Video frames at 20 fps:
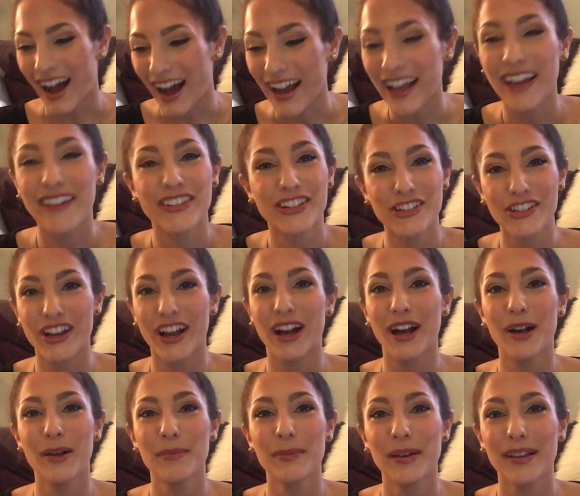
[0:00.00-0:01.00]
I have a
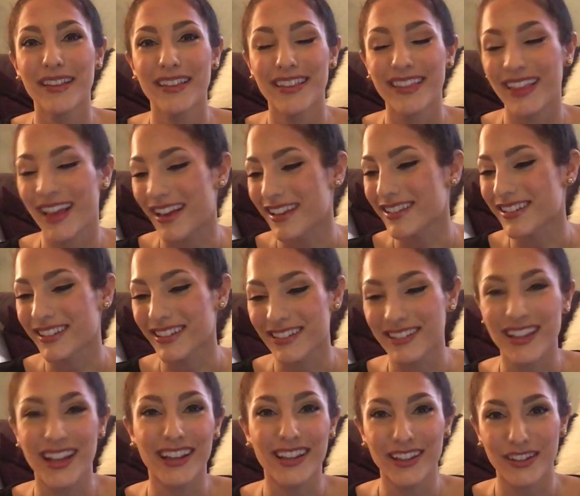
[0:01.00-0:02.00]
job as an
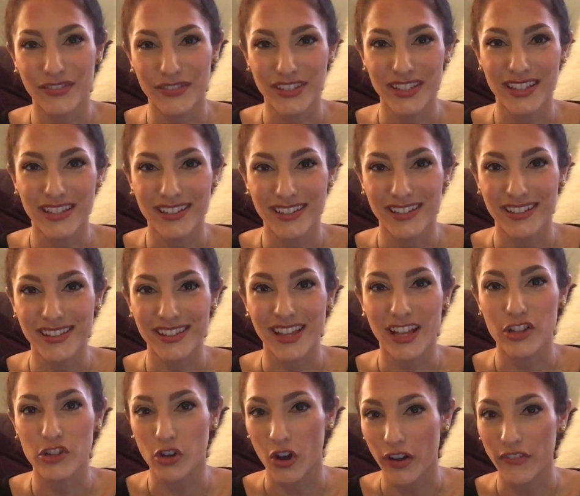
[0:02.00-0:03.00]
executive assistant
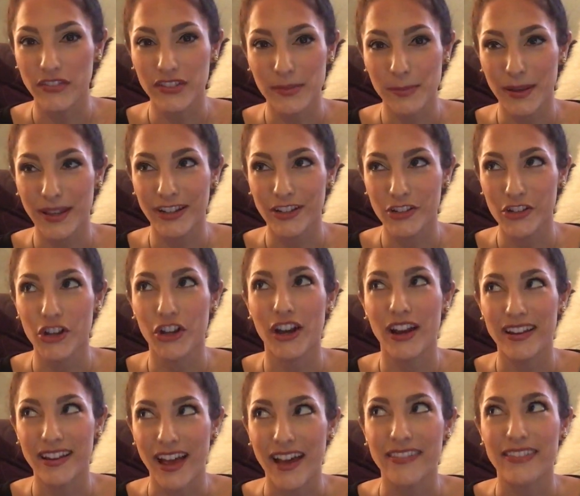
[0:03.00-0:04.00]
/ office manager,
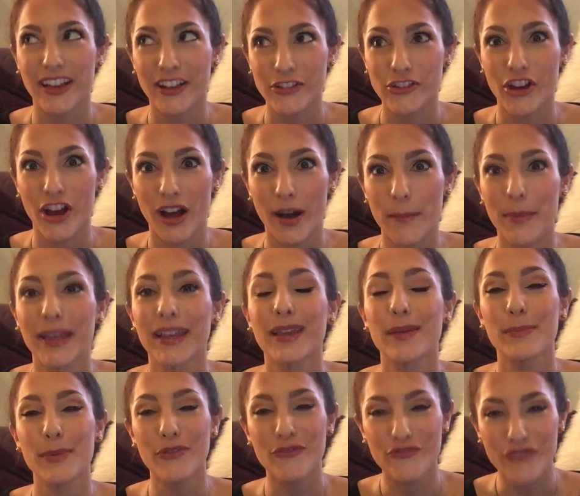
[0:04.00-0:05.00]
and at that job, it
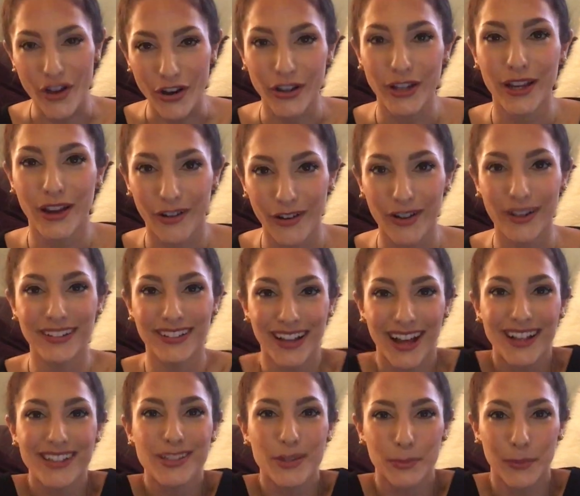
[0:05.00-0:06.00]
can be very hard
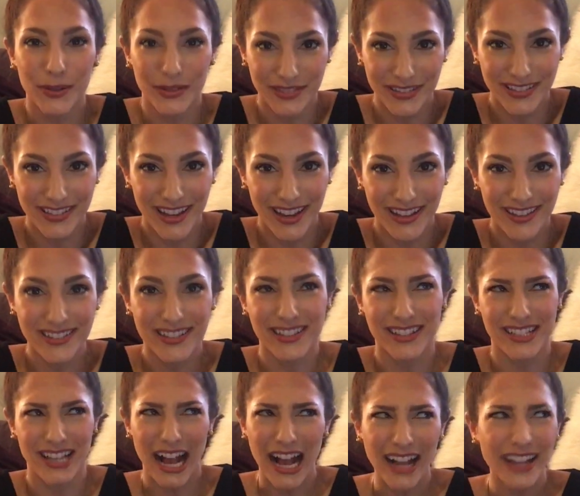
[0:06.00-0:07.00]
not to multitask.
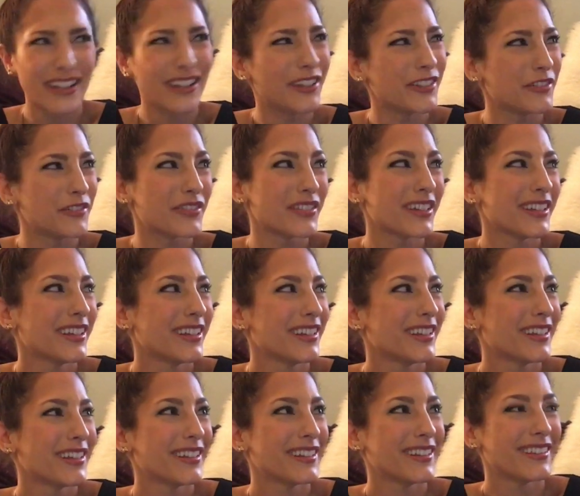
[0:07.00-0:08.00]
It's kind of
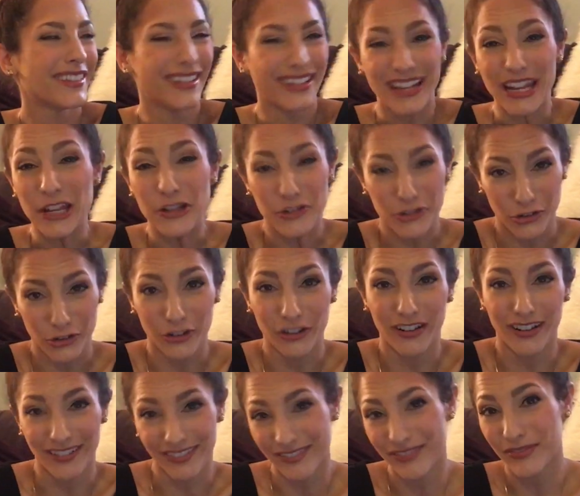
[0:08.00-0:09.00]
the nature
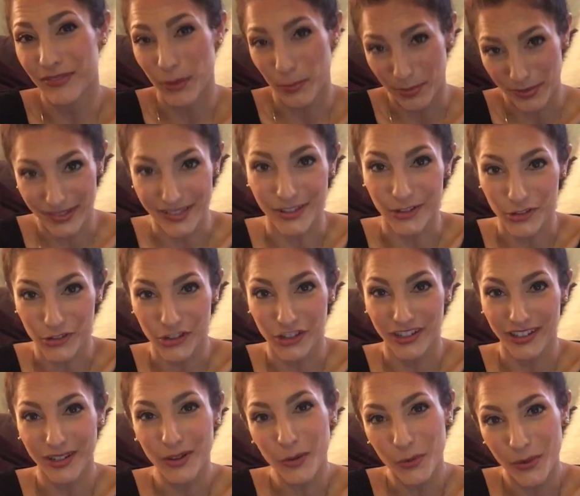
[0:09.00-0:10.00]
of the
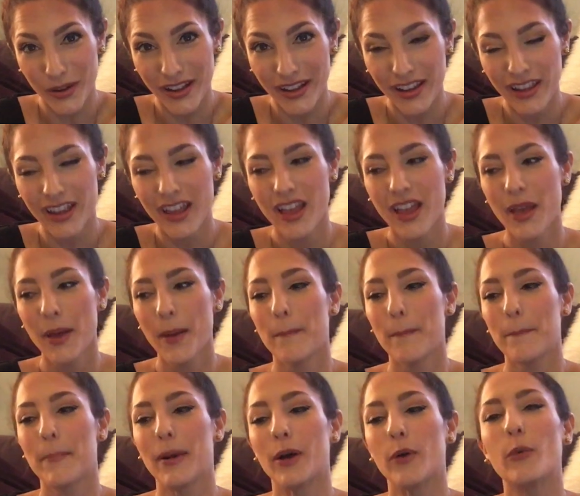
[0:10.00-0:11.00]
position in a way,
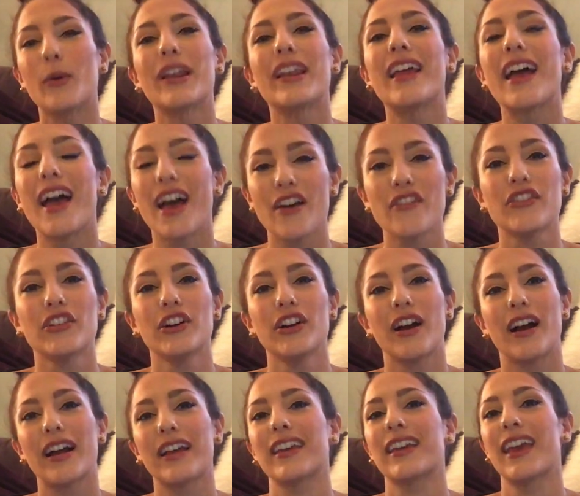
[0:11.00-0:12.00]
but
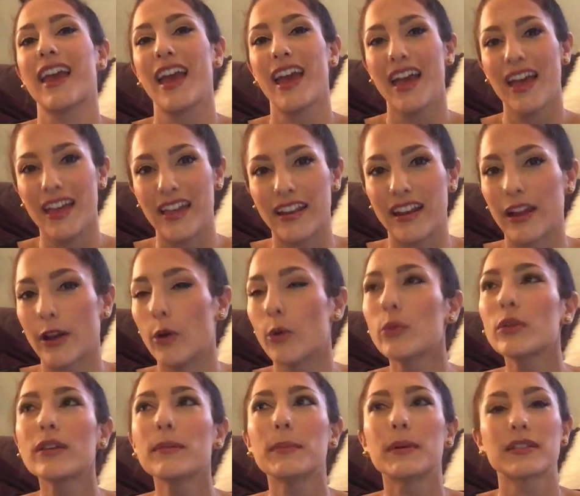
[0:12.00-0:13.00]
whenever I can, I
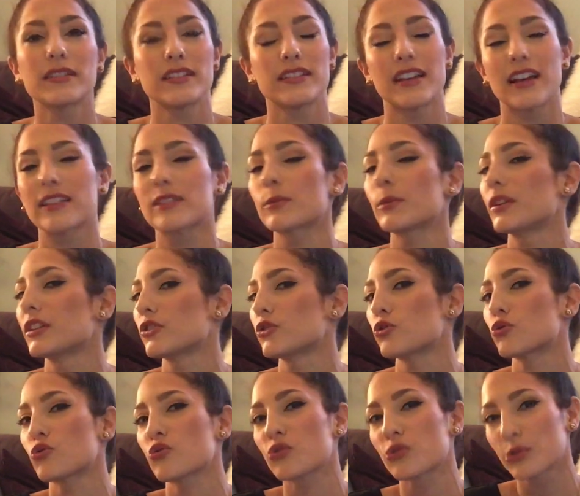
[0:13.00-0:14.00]
only multitask when
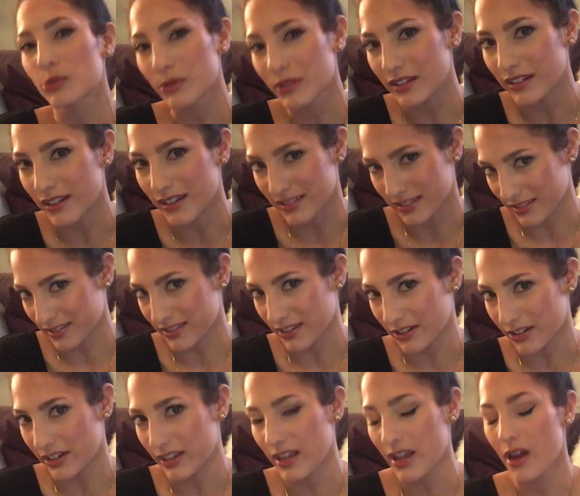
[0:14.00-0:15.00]
it's truly
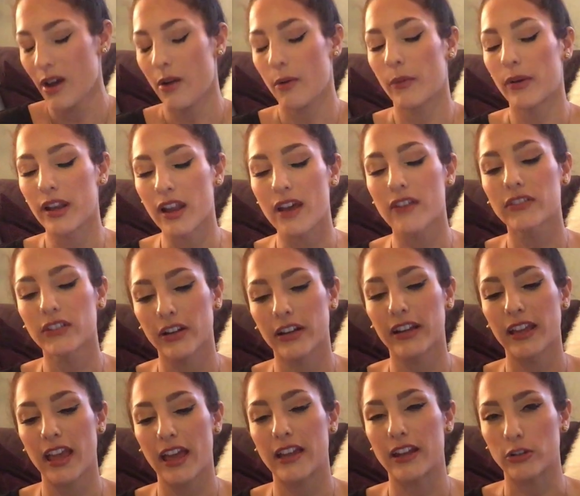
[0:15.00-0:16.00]
necessary. Whenever
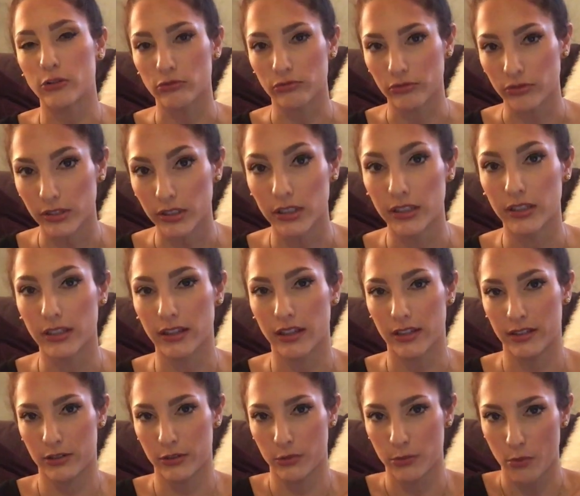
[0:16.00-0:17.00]
I can, I really
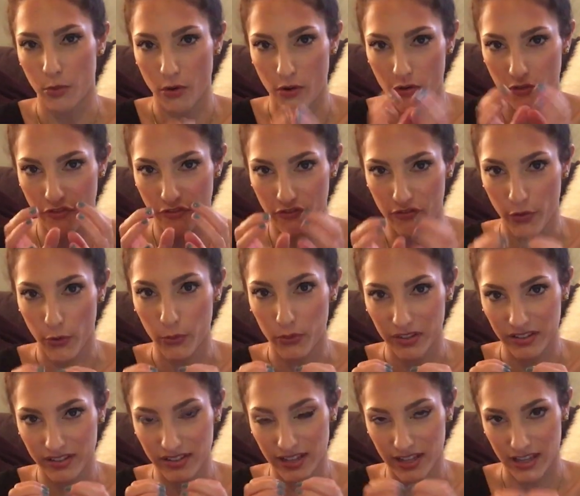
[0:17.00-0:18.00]
like to
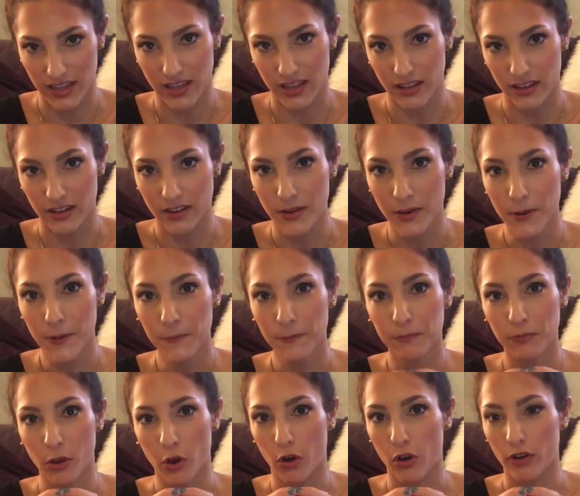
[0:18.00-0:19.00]
focus in
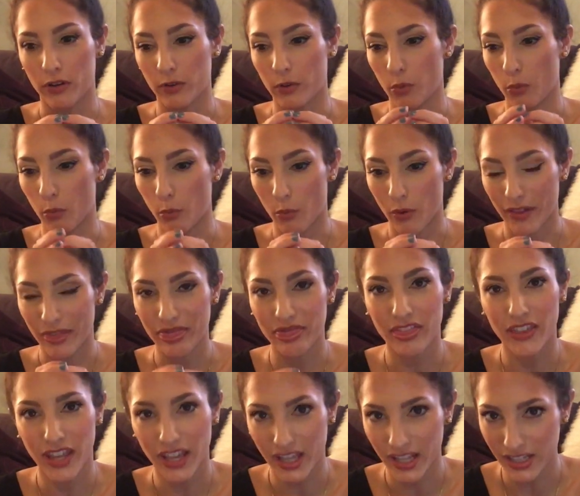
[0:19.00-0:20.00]
on one
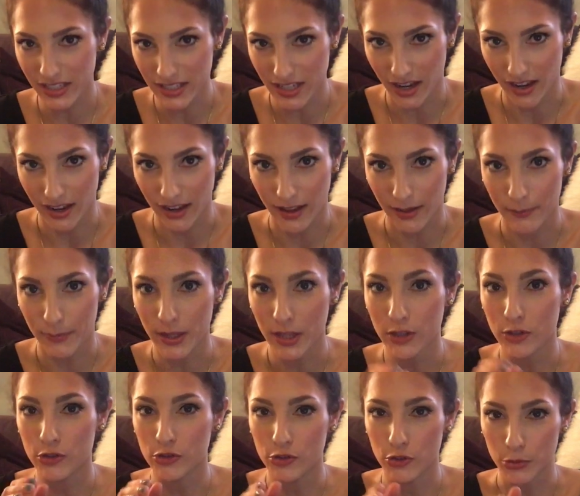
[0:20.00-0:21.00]
thing at a time,
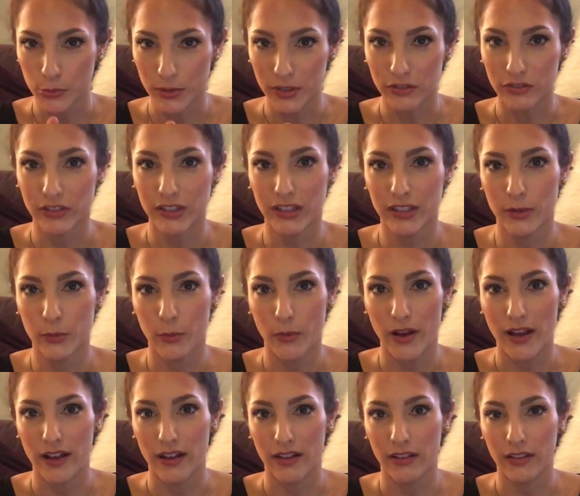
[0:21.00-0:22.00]
do it really
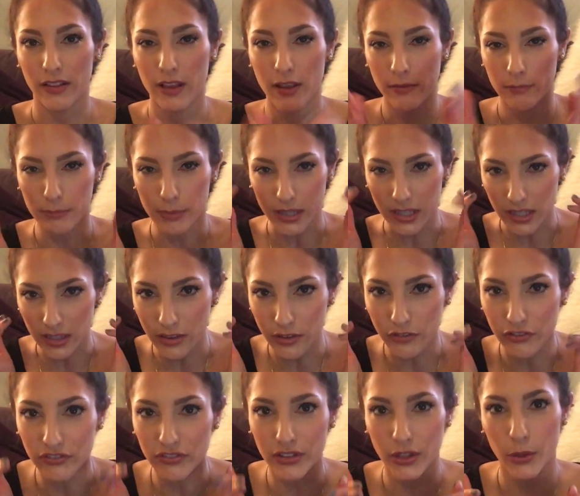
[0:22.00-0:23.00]
well, be in
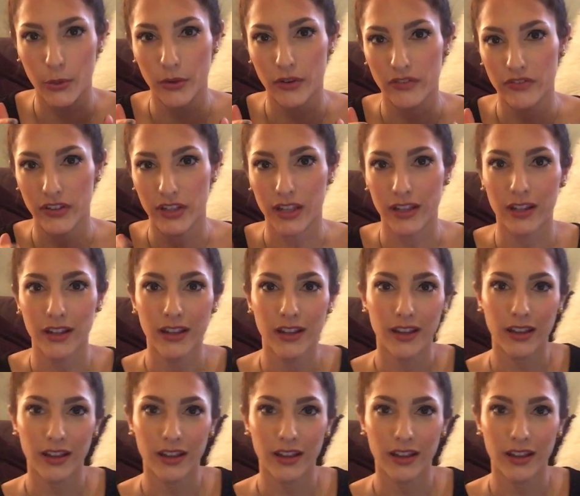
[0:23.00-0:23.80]
the flow of it,